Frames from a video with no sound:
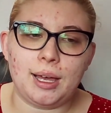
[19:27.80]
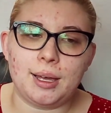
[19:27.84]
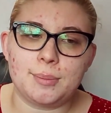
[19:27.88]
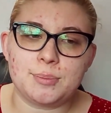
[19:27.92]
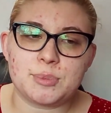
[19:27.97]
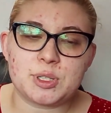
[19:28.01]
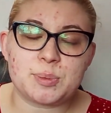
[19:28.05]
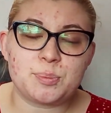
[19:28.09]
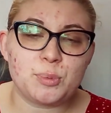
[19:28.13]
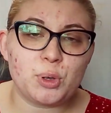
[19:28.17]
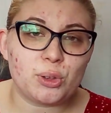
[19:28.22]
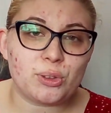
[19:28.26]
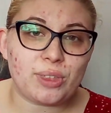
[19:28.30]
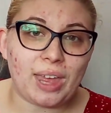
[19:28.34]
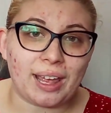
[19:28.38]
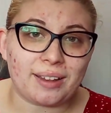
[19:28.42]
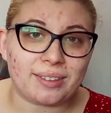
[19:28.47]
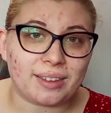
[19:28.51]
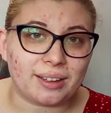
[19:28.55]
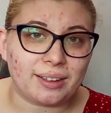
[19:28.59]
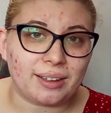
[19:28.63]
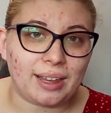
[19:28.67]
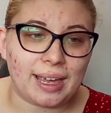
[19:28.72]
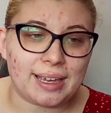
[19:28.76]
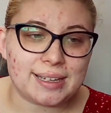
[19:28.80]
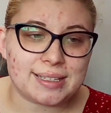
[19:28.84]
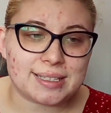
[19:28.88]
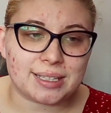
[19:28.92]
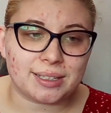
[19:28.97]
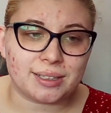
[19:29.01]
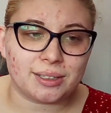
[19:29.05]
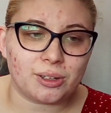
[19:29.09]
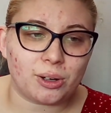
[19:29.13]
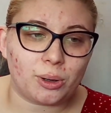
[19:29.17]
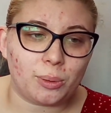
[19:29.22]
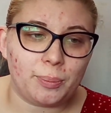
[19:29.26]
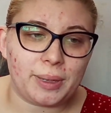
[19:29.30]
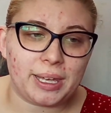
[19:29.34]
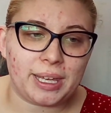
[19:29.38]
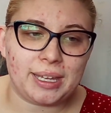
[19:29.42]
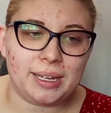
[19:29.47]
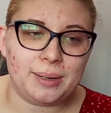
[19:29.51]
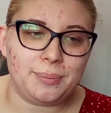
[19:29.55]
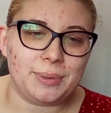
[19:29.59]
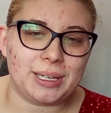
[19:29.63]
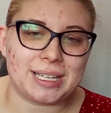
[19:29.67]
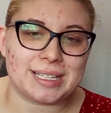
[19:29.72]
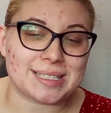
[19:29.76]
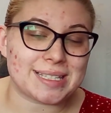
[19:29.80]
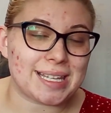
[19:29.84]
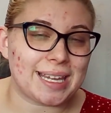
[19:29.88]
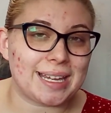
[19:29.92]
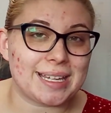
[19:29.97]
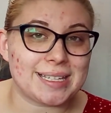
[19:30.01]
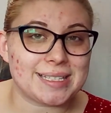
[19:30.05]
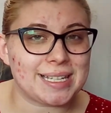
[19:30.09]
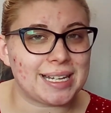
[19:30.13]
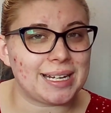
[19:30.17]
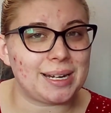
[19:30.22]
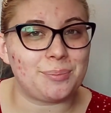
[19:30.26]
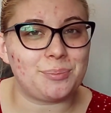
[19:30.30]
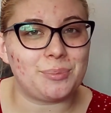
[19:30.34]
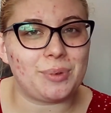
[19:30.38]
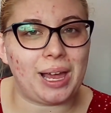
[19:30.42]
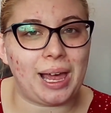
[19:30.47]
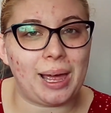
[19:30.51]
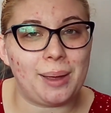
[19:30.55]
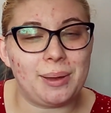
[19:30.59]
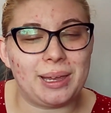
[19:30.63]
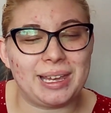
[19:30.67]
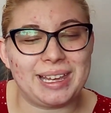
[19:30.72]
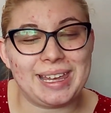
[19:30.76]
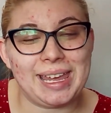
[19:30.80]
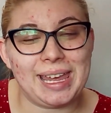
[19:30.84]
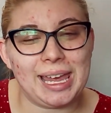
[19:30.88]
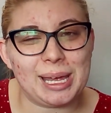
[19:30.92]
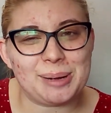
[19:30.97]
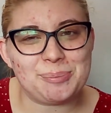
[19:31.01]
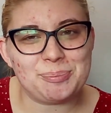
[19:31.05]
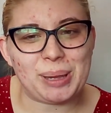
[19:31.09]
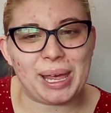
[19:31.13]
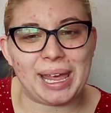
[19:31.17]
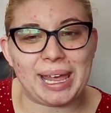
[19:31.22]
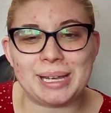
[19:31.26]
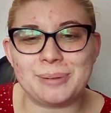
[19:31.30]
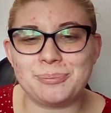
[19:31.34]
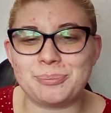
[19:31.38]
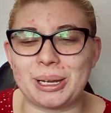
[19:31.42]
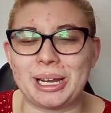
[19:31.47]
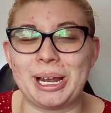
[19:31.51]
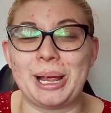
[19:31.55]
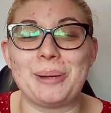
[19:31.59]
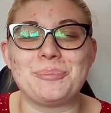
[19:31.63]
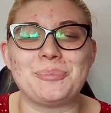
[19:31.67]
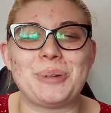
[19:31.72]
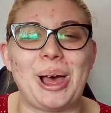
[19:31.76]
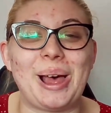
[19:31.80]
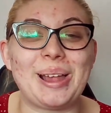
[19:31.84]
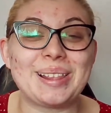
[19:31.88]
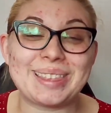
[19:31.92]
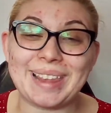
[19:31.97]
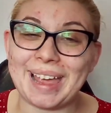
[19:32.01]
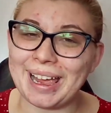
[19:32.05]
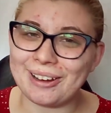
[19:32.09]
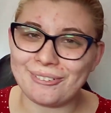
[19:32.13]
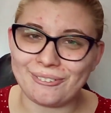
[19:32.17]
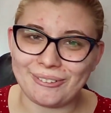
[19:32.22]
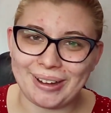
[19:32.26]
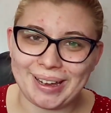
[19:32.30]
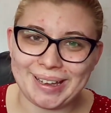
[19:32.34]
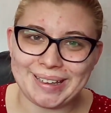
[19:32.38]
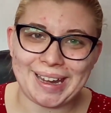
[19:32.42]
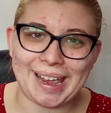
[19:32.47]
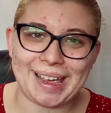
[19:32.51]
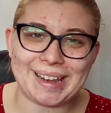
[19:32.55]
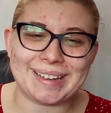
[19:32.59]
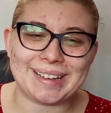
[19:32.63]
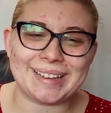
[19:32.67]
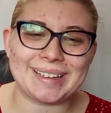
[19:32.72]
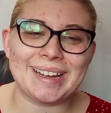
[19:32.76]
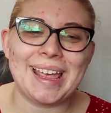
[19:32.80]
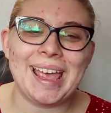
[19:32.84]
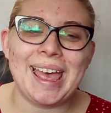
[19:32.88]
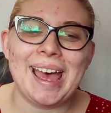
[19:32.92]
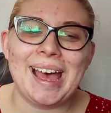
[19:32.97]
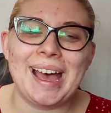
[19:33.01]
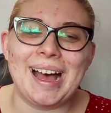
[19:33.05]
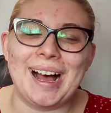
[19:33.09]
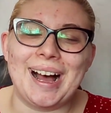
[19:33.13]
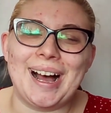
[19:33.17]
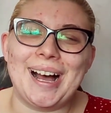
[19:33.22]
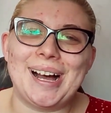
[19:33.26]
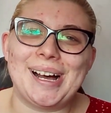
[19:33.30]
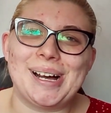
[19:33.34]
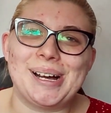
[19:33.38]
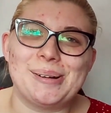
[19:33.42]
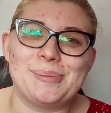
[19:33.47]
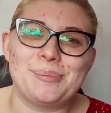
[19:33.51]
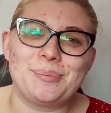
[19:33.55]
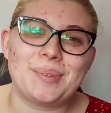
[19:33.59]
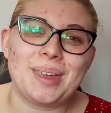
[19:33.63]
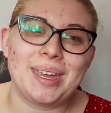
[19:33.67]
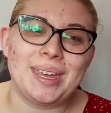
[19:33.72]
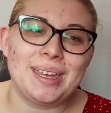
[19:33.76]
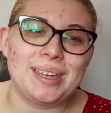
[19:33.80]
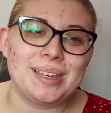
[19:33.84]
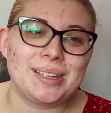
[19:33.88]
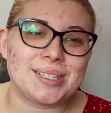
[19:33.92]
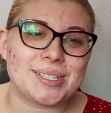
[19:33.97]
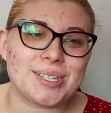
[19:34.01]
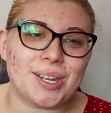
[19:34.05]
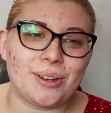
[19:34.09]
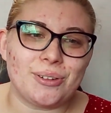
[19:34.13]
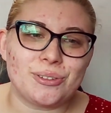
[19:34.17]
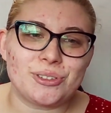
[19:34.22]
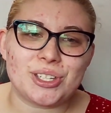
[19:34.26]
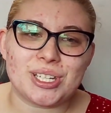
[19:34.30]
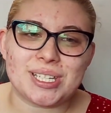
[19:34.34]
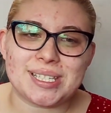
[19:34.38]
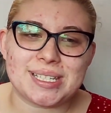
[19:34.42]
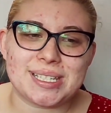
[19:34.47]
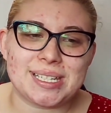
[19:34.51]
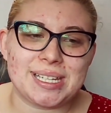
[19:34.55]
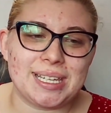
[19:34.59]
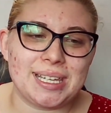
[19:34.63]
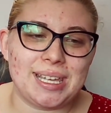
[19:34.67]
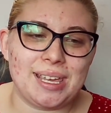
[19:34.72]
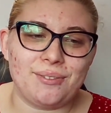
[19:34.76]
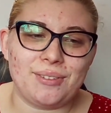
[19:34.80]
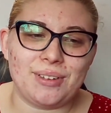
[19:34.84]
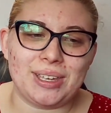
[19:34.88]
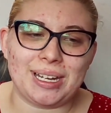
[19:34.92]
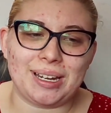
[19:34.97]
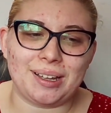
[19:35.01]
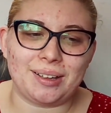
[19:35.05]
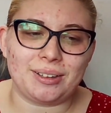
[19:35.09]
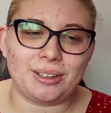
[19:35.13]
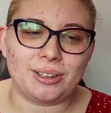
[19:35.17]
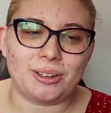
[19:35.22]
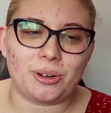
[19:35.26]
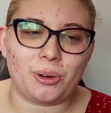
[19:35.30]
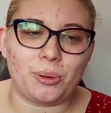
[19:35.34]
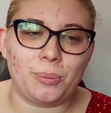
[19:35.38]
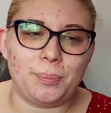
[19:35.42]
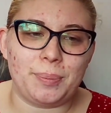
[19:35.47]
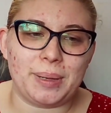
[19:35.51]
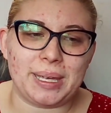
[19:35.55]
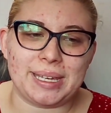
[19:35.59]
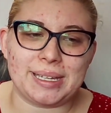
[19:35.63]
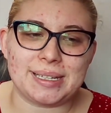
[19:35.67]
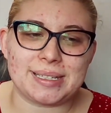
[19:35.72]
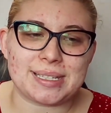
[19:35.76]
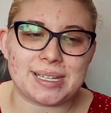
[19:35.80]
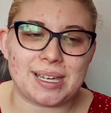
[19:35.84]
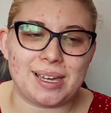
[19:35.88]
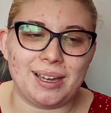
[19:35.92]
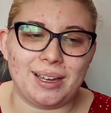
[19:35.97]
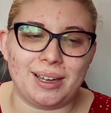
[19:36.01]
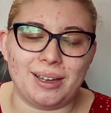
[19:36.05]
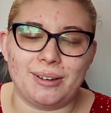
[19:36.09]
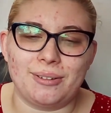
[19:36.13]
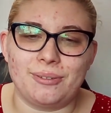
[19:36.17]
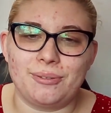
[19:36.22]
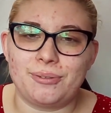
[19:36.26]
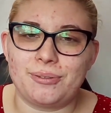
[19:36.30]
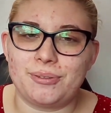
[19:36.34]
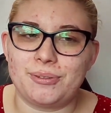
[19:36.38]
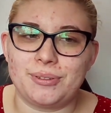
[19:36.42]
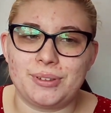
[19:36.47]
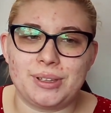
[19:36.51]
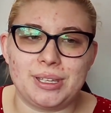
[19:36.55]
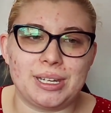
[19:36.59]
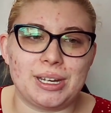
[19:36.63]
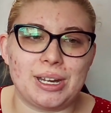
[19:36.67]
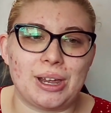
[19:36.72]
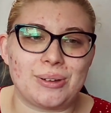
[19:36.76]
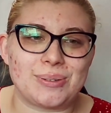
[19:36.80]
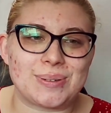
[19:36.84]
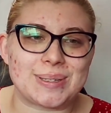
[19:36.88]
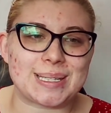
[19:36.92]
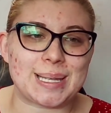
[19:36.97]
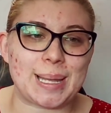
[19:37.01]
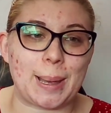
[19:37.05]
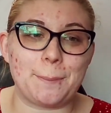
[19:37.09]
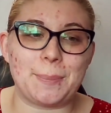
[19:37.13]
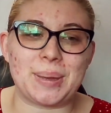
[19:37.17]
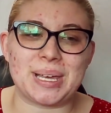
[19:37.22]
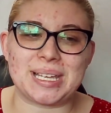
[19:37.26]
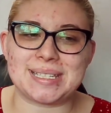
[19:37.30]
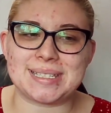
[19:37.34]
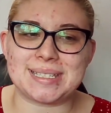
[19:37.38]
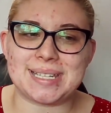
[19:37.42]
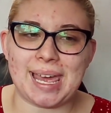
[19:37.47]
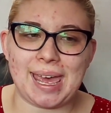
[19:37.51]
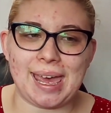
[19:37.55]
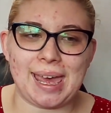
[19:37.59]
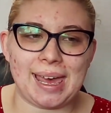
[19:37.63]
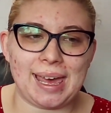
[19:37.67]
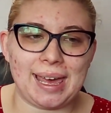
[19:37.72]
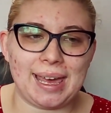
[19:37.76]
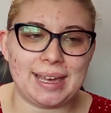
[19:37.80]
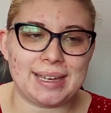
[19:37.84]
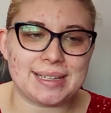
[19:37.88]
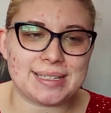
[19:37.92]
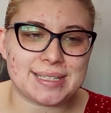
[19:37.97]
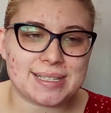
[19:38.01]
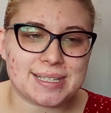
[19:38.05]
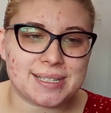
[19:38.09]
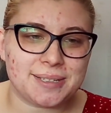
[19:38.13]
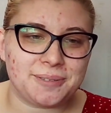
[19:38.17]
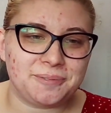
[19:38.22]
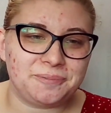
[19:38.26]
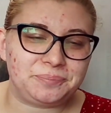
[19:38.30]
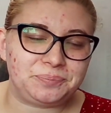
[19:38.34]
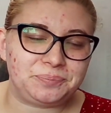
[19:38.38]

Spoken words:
smooth out the lines a little bit, because like I said, I can paint, but I'm not that great at it. So just to give it a little bit of, some pizzazz.